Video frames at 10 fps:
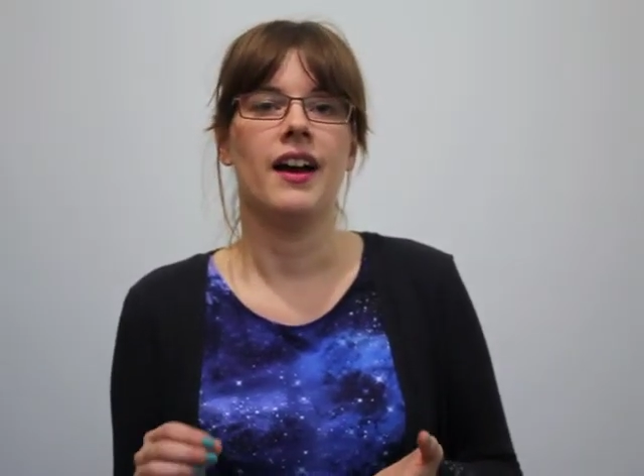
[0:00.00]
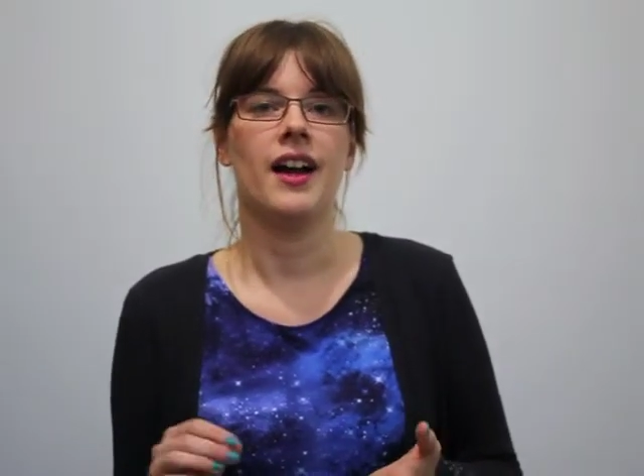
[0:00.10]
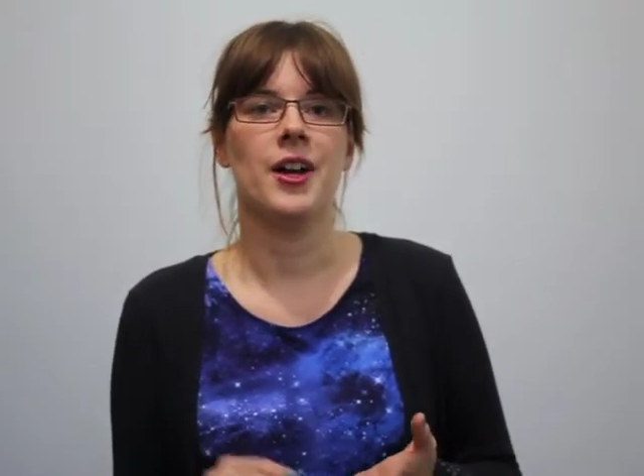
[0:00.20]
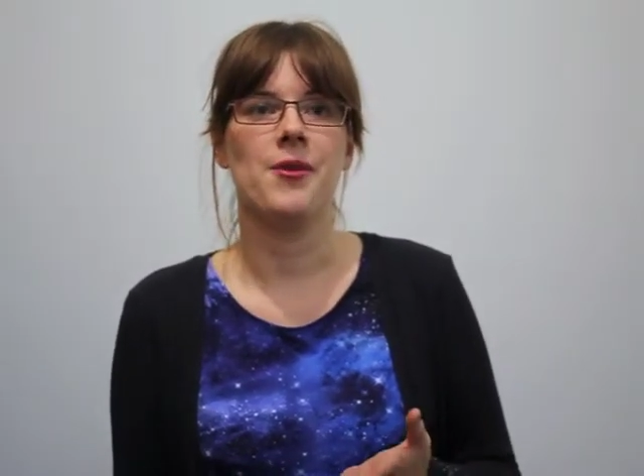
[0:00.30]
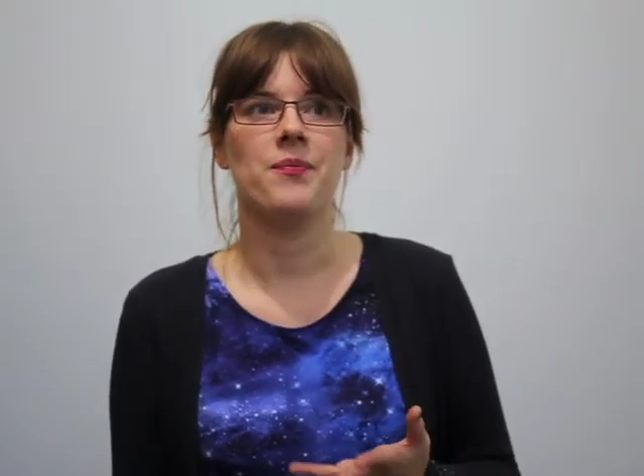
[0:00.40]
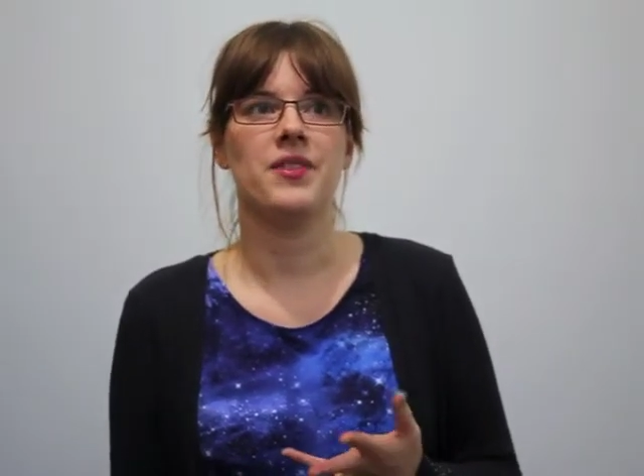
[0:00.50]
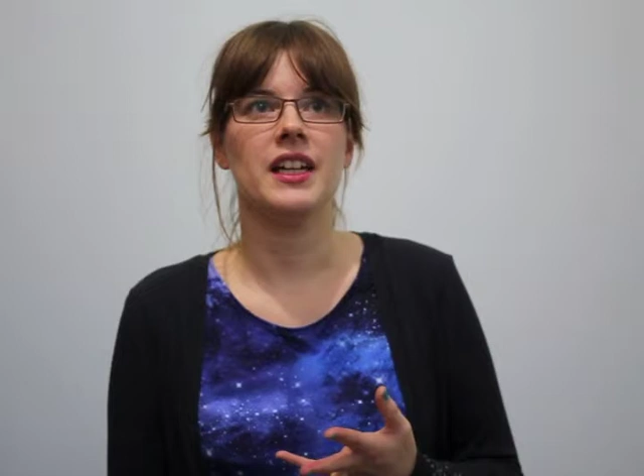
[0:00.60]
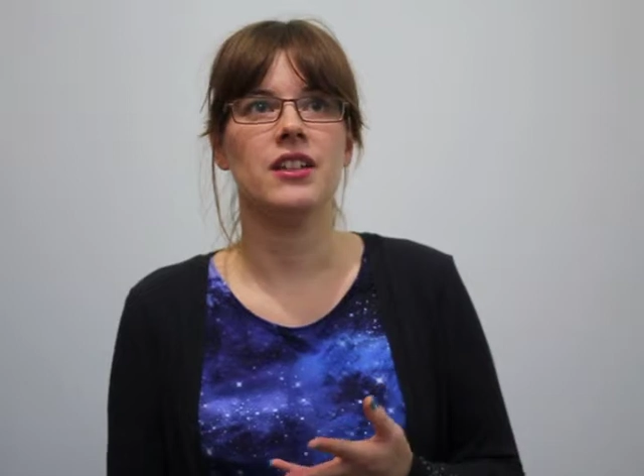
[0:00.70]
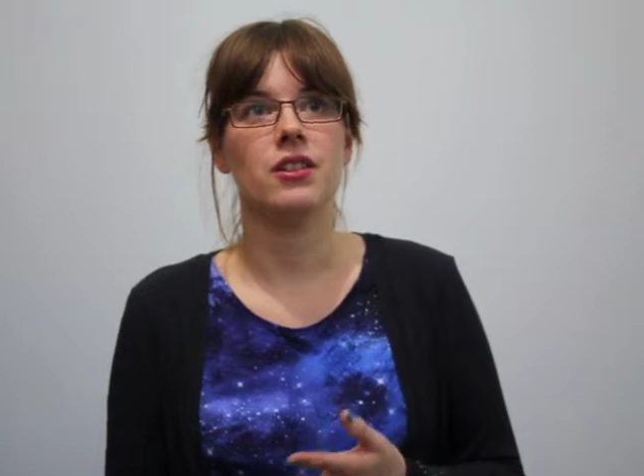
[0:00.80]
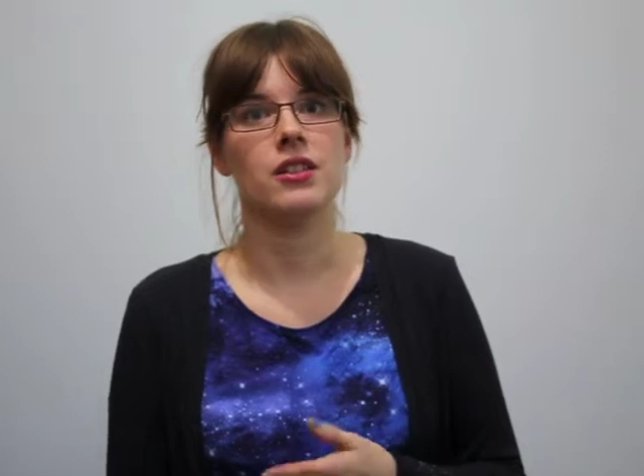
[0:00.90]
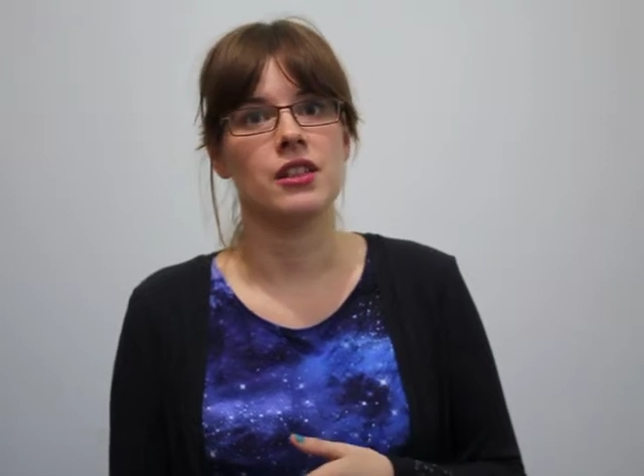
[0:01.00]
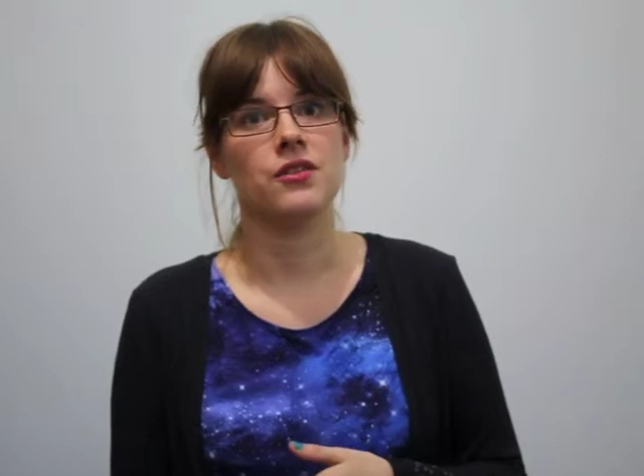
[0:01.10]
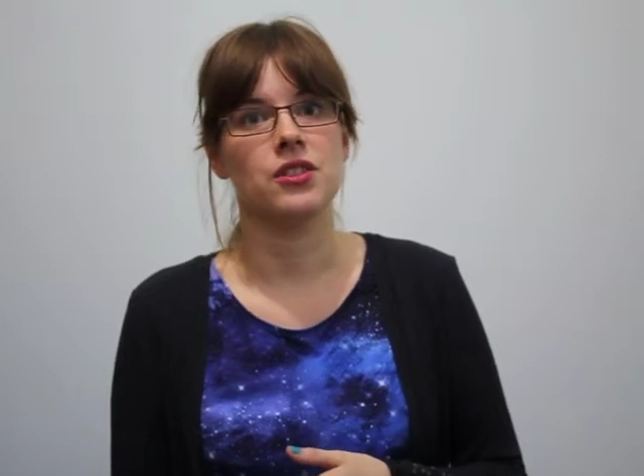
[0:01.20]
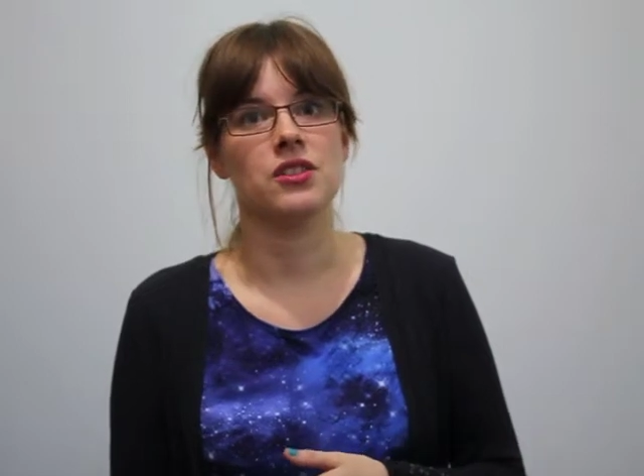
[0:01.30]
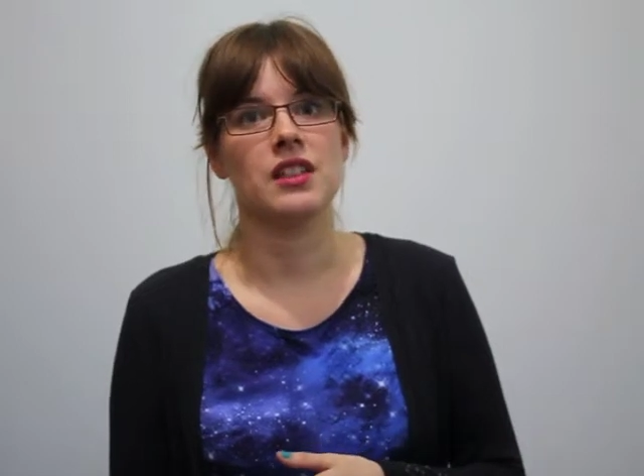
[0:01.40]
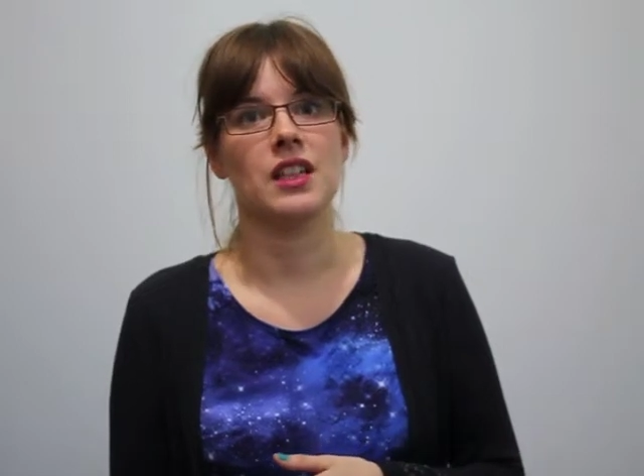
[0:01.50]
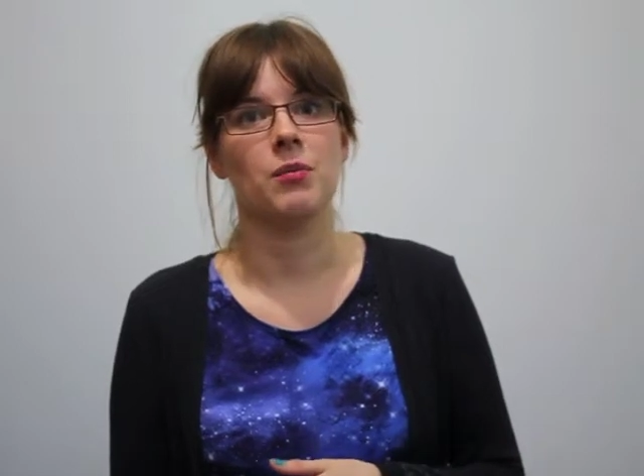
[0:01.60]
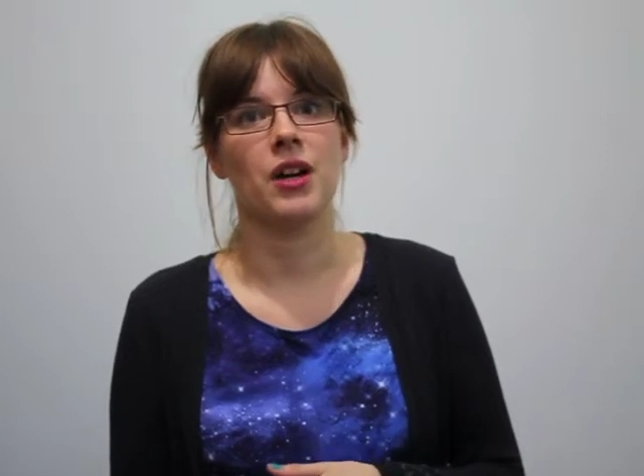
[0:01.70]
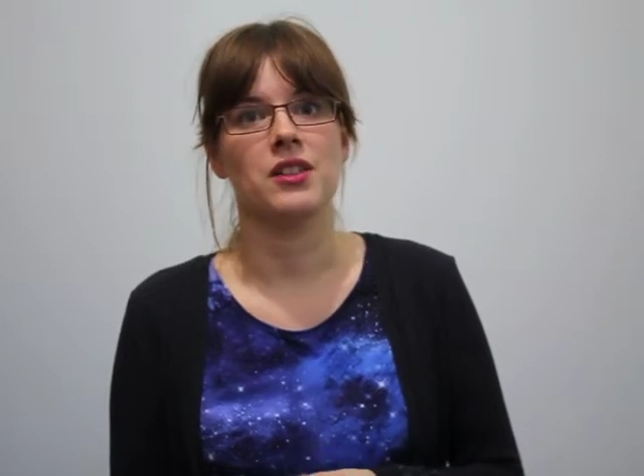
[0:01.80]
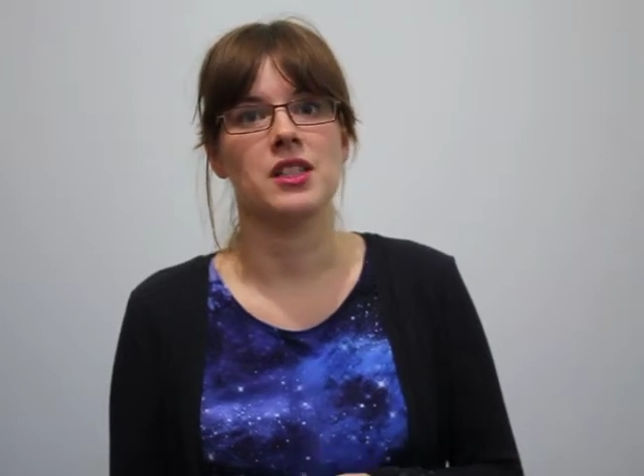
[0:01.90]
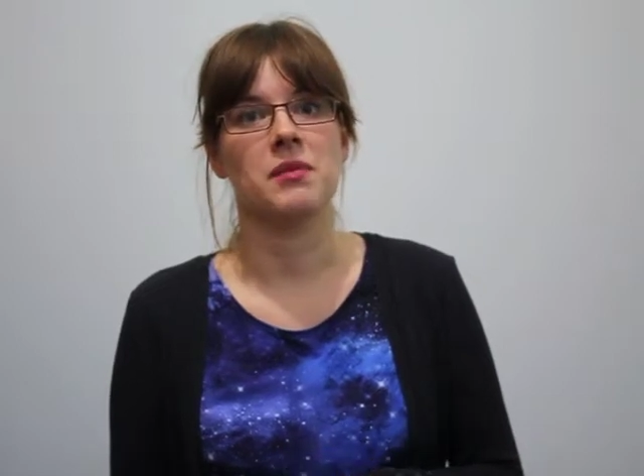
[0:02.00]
Then you also have to think about